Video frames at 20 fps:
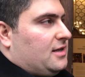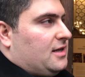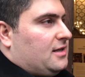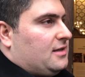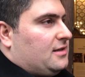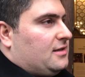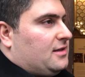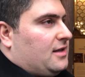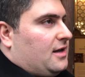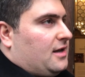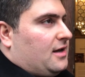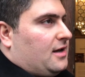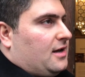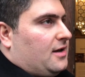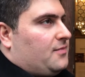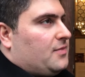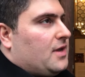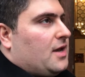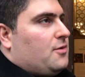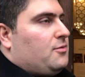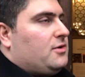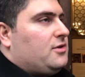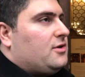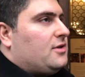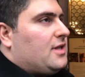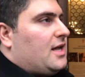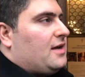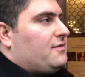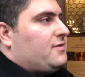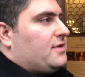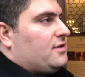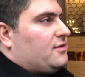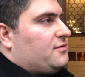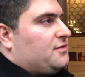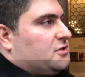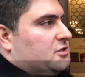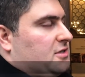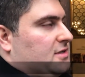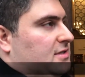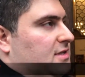and we don't have an
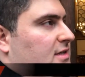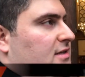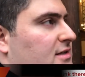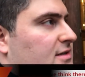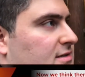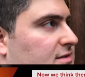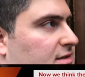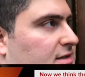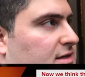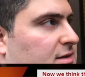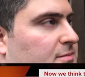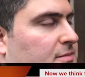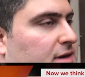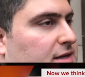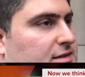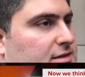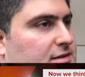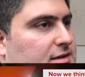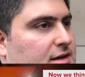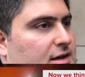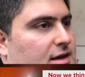official statistic, but